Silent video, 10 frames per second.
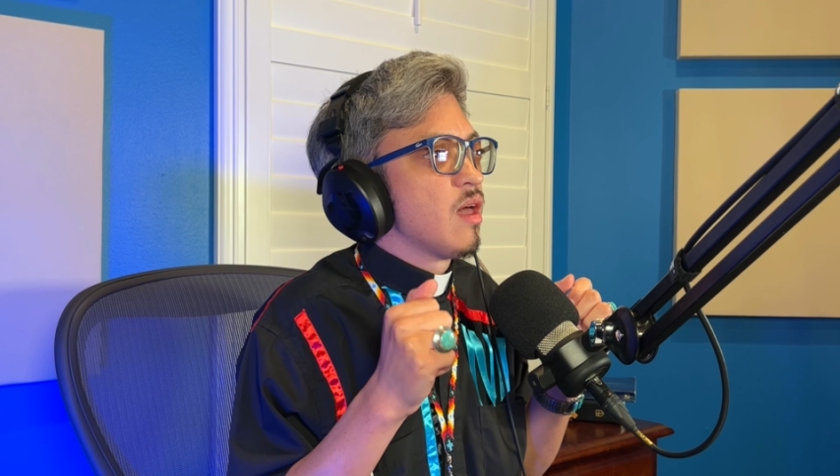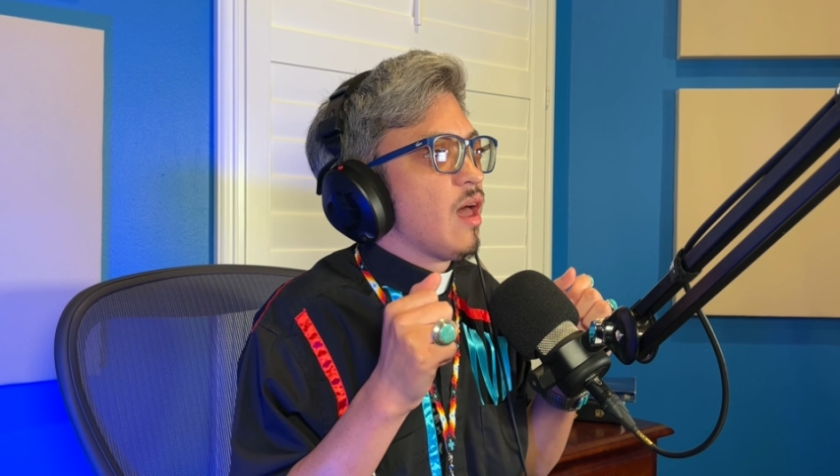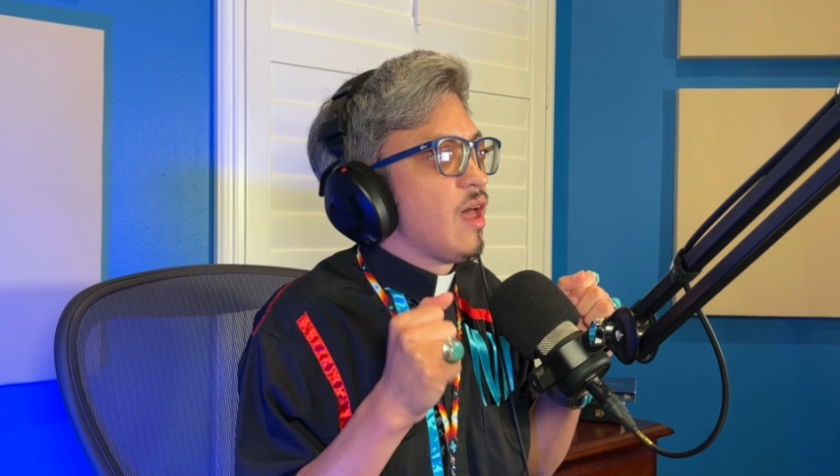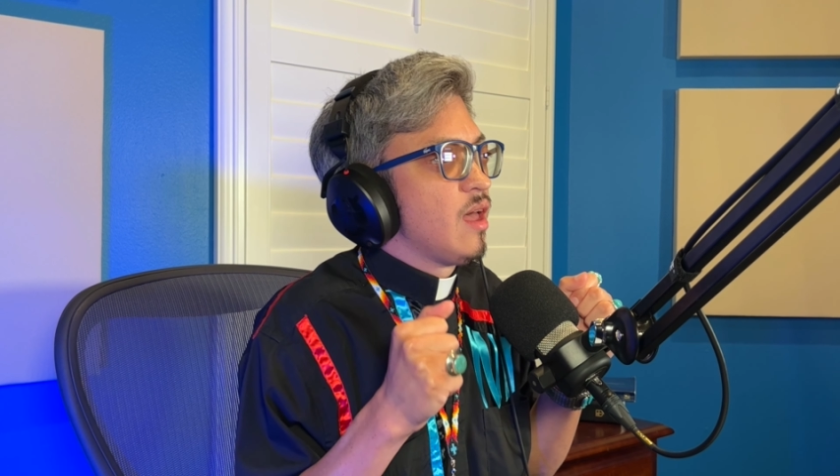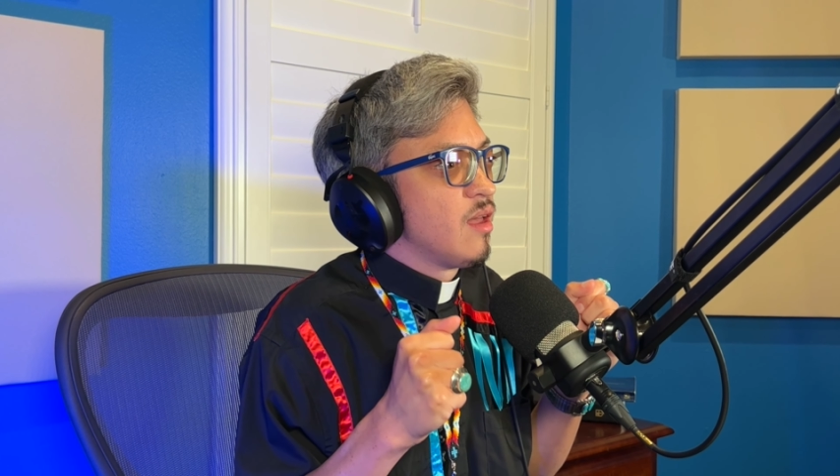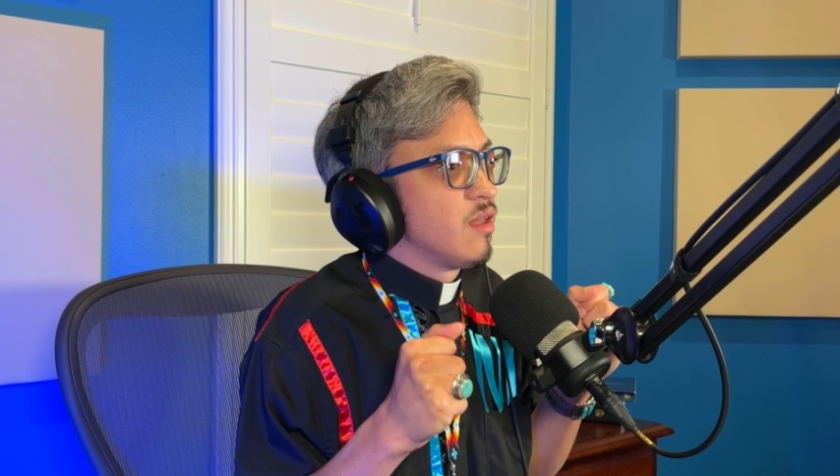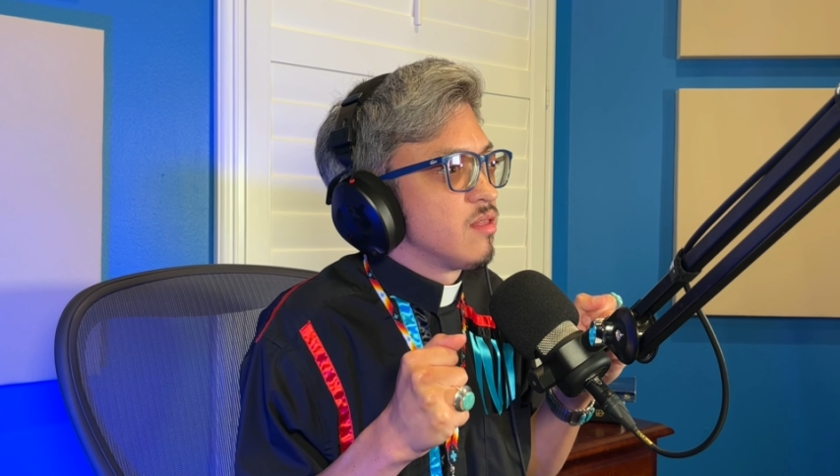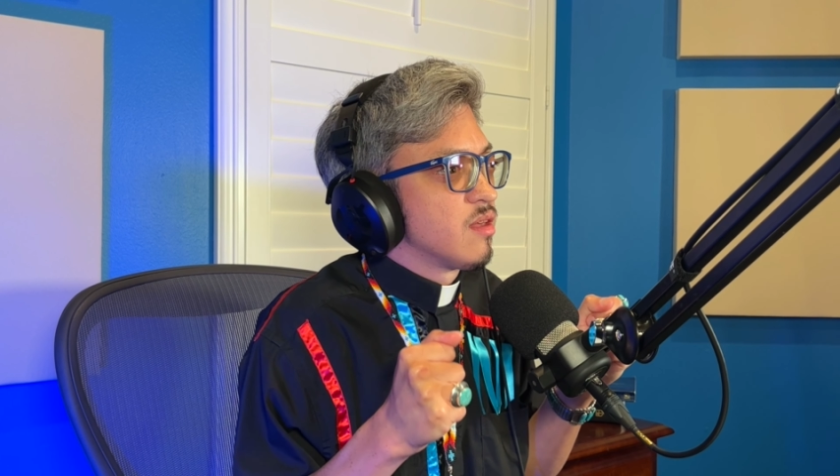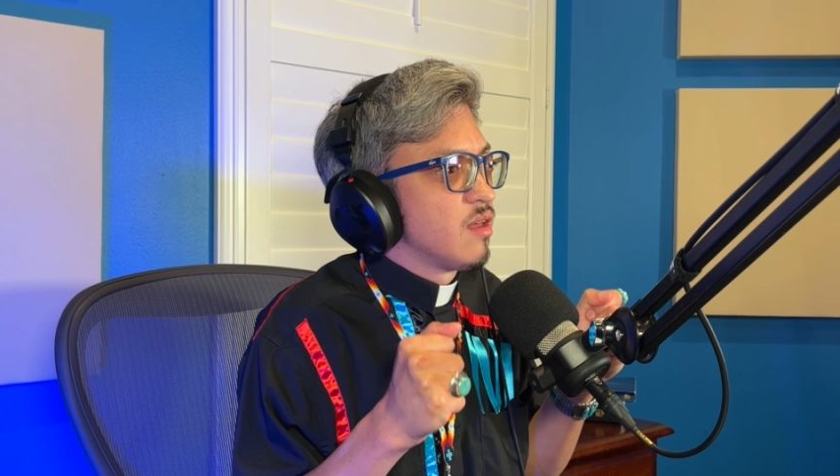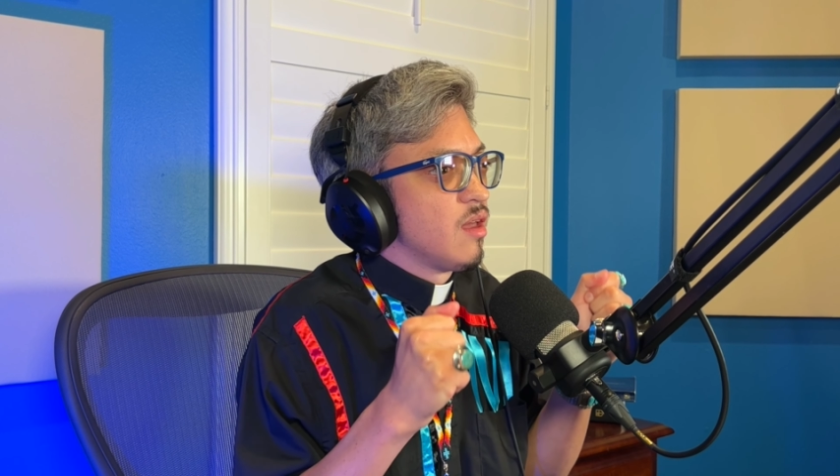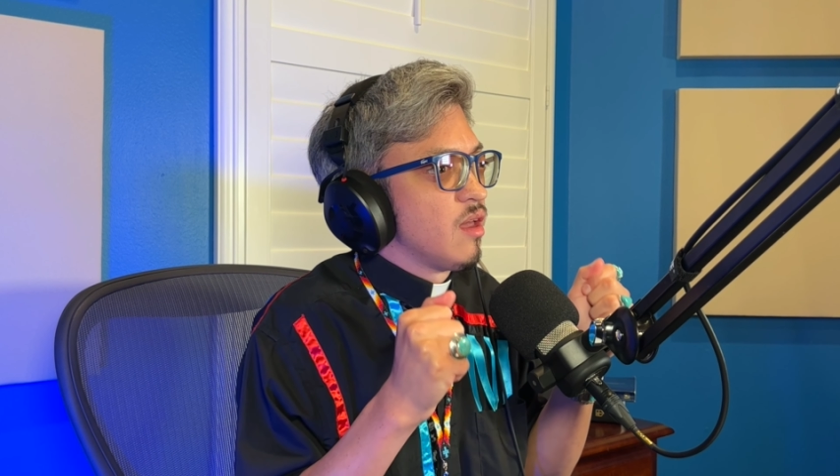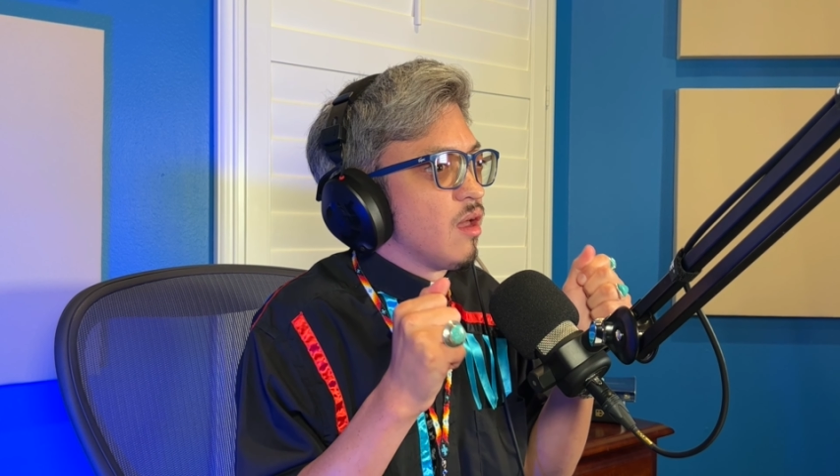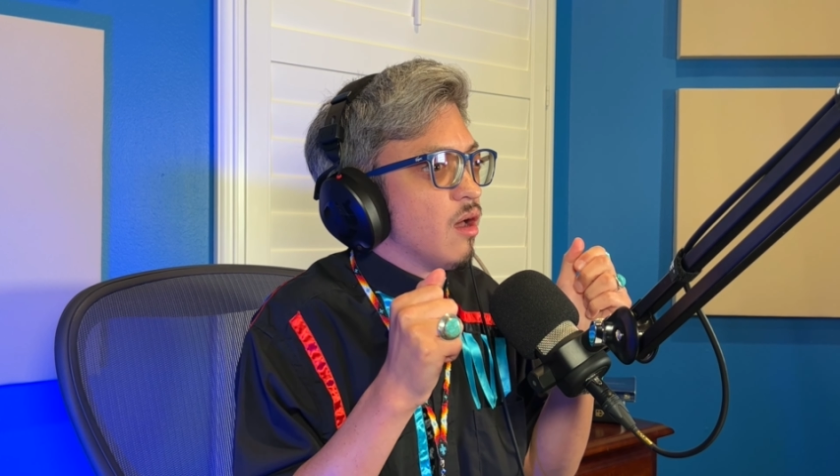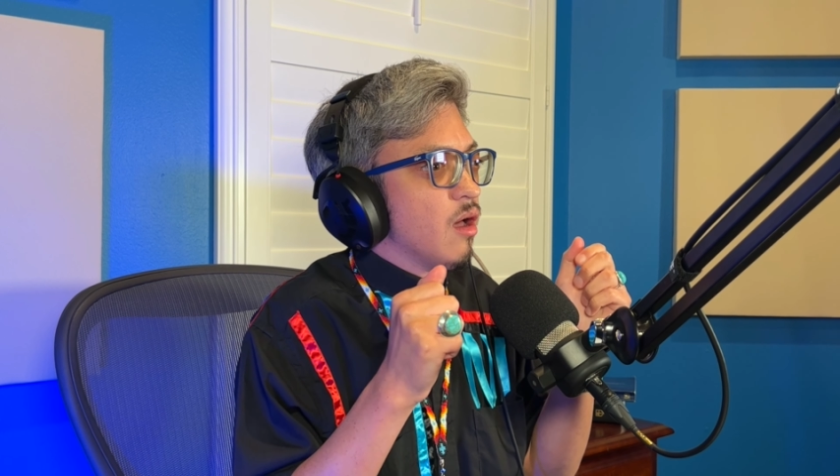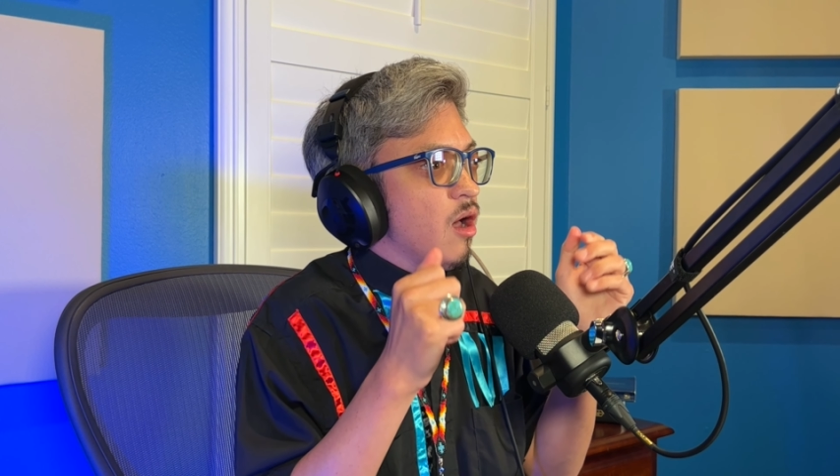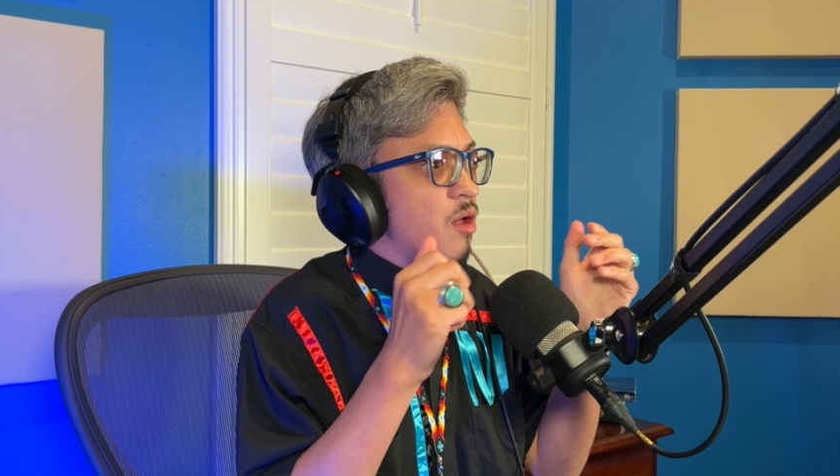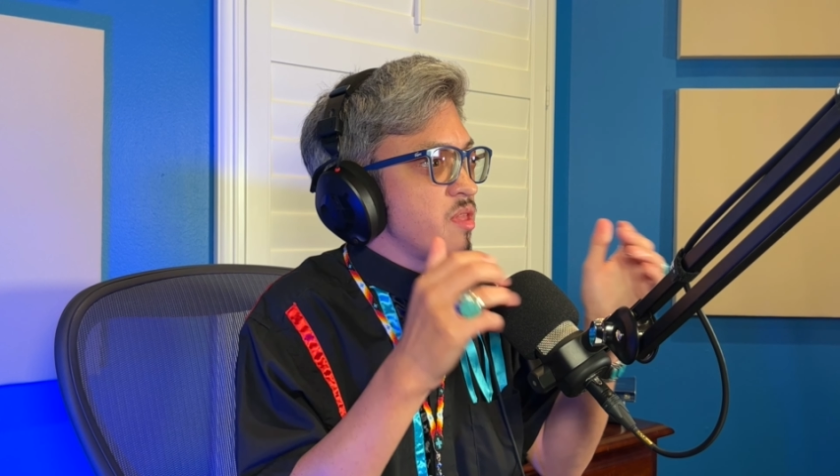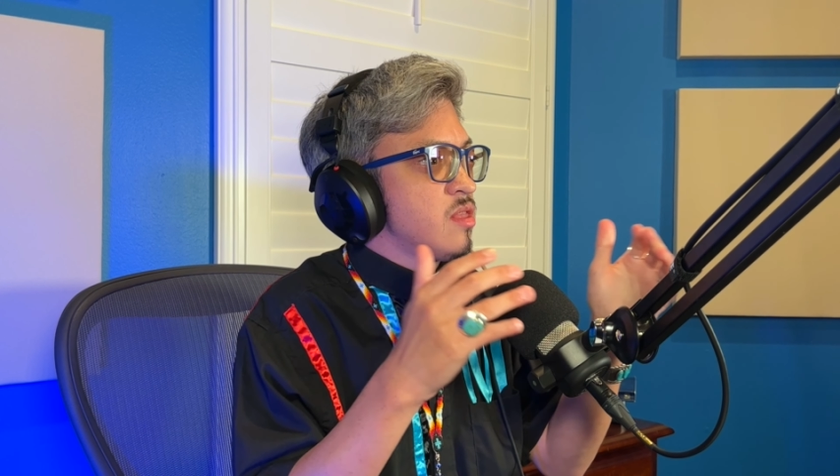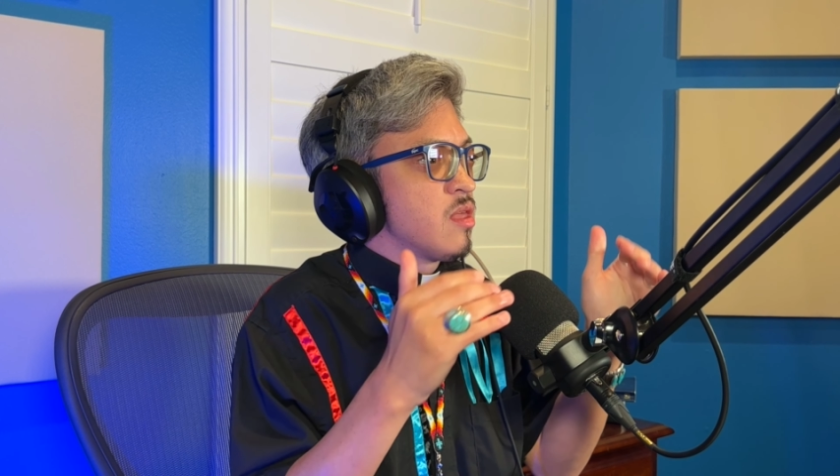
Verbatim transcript: And all these